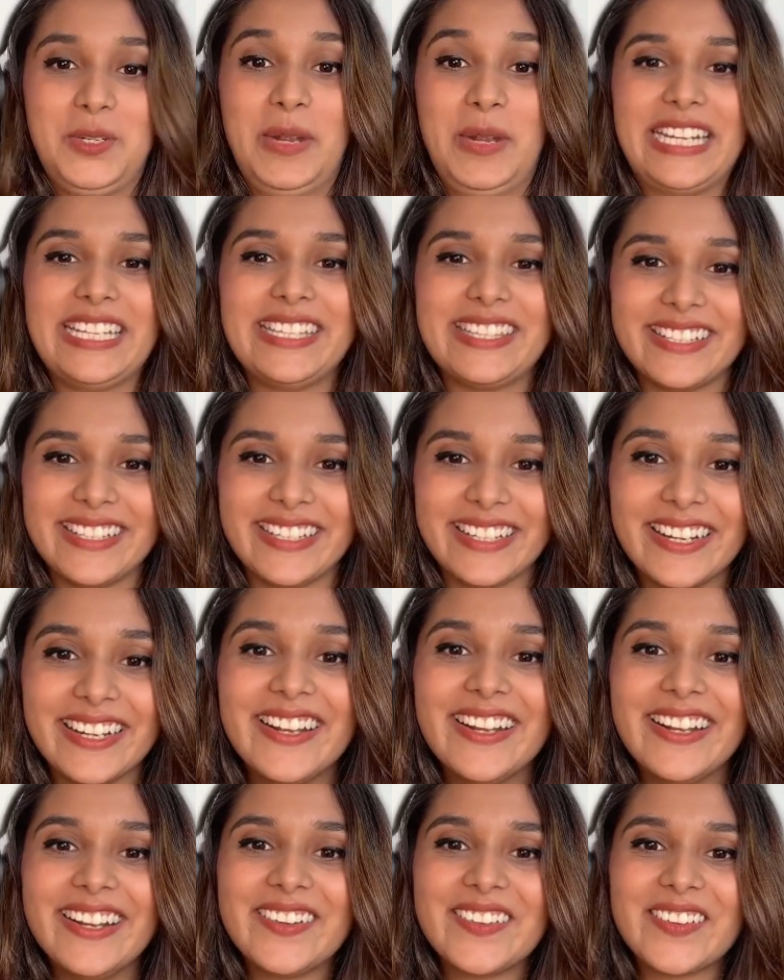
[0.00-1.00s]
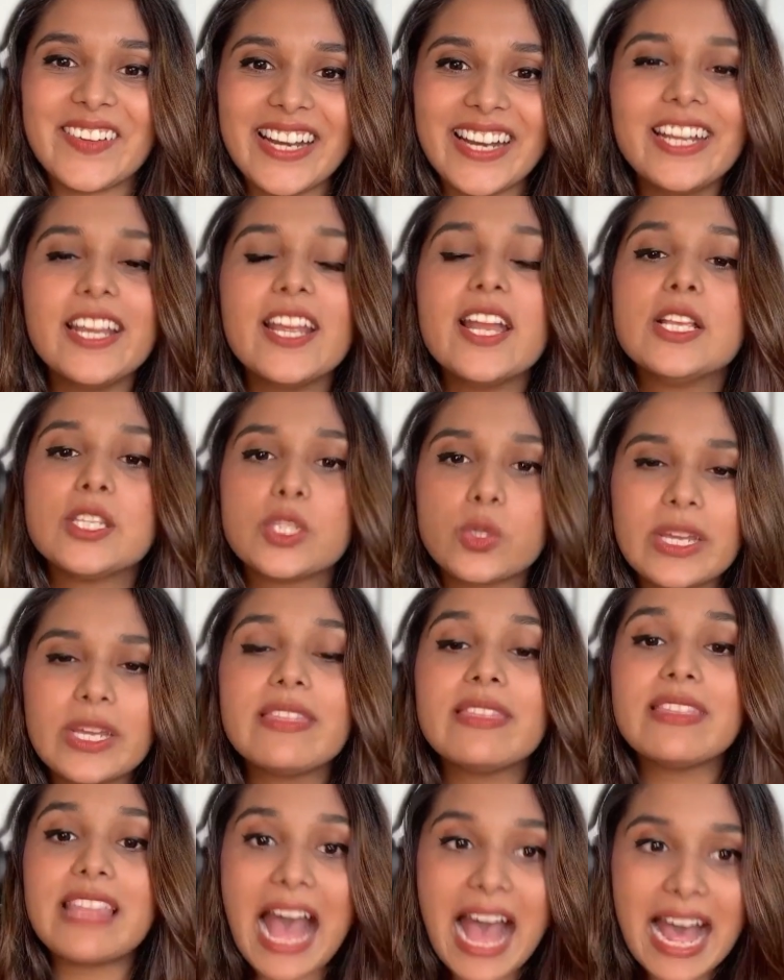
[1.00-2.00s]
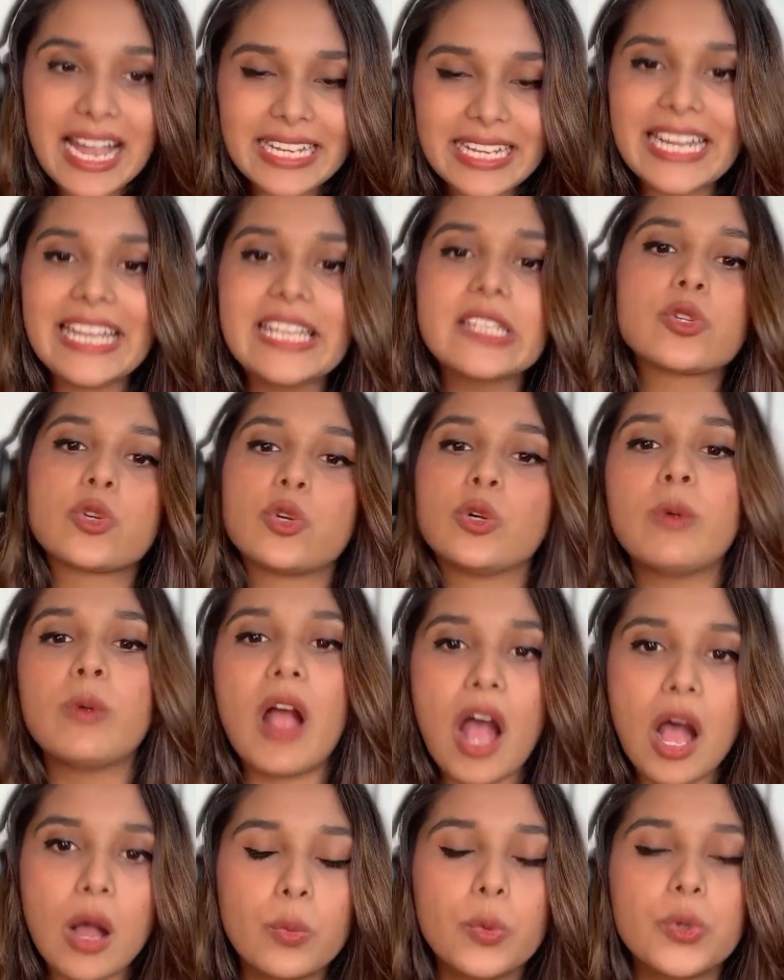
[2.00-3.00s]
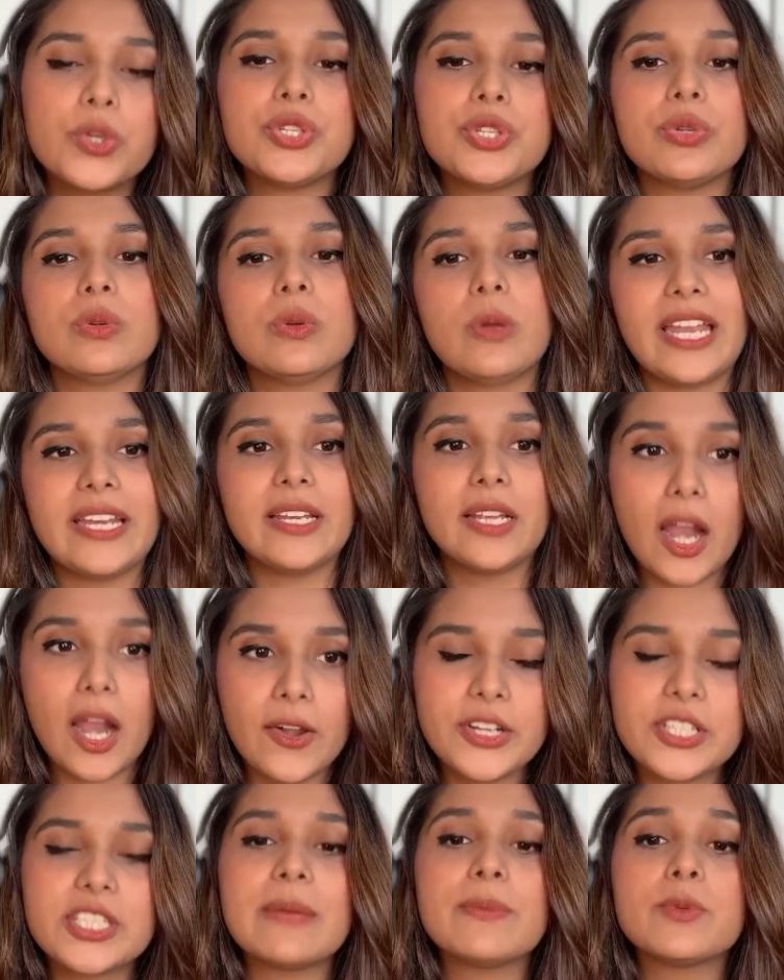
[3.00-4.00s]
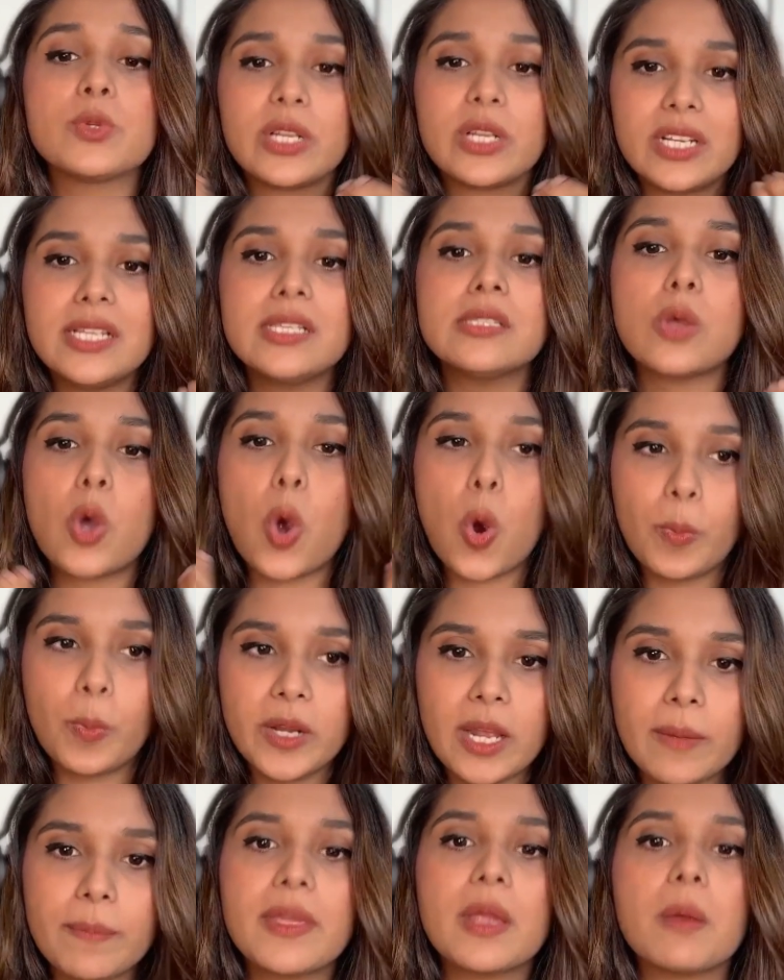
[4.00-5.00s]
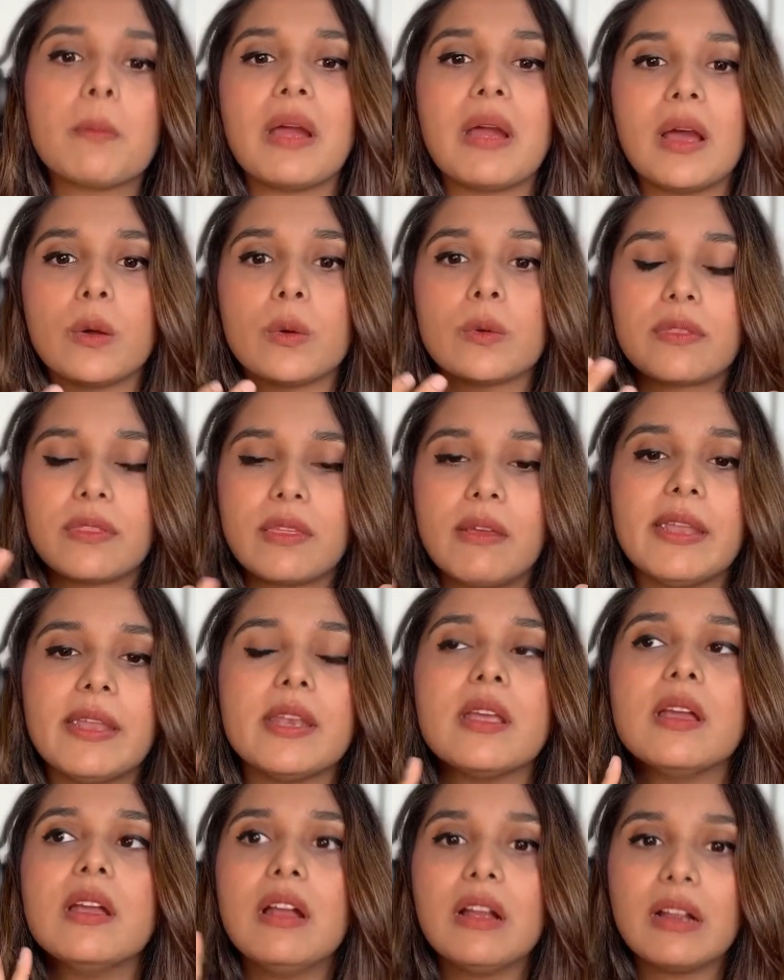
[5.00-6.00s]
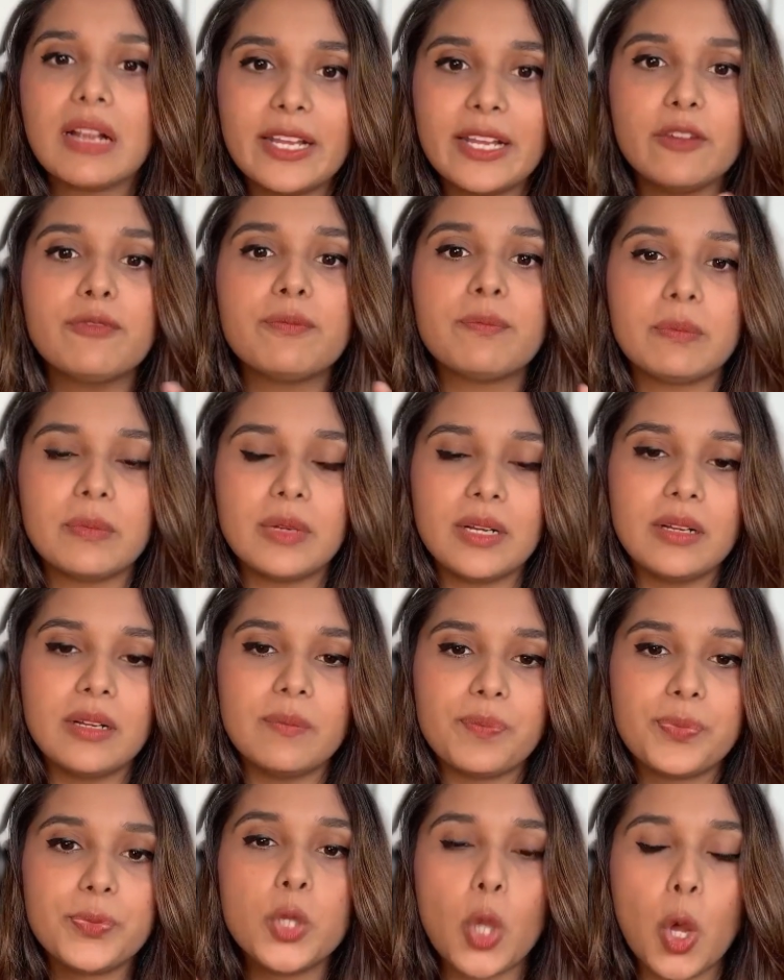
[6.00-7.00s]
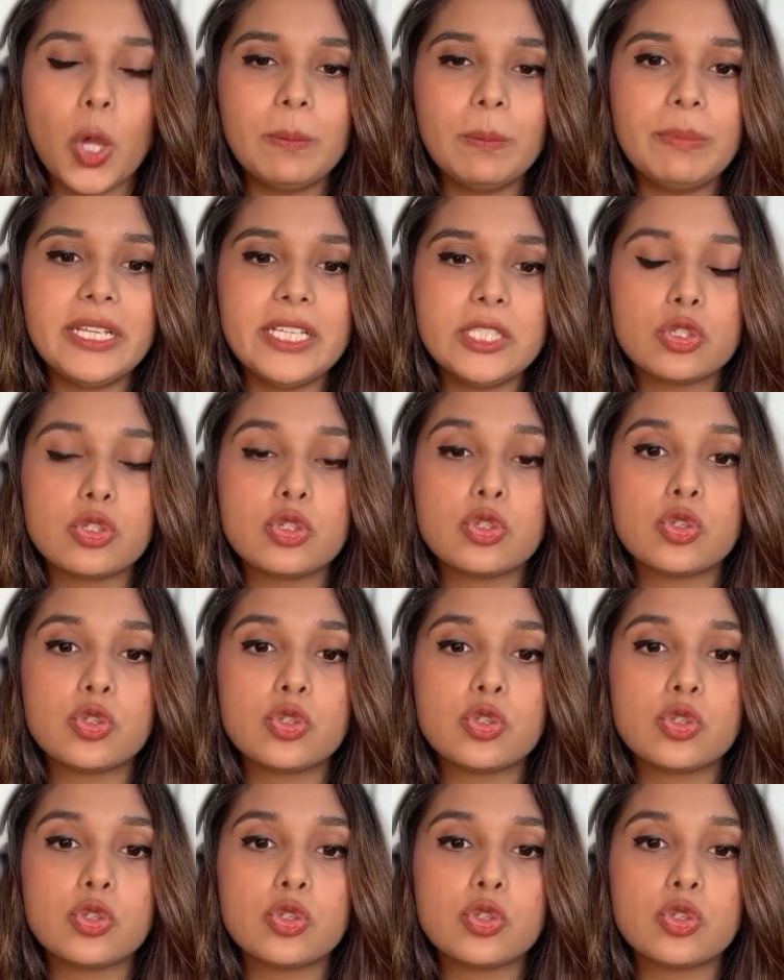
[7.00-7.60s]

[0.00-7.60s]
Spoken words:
to anything, right? So in that age group, how would you encourage them to at least open up their mouth and kind of not be